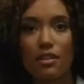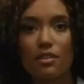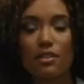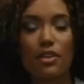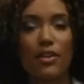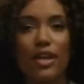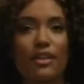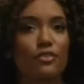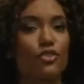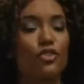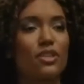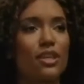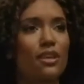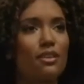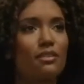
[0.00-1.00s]
Okay,
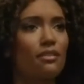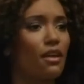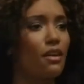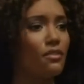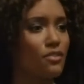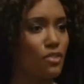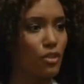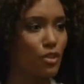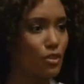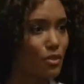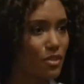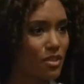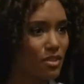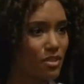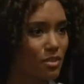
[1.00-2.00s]
she loves
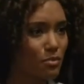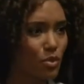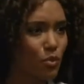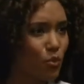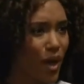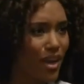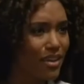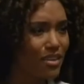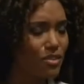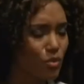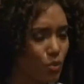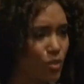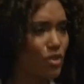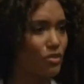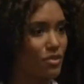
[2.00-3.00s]
Luke, but why in the
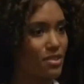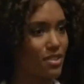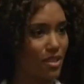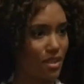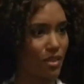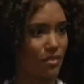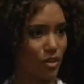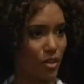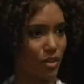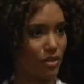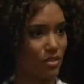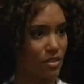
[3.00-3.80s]
world does he love her?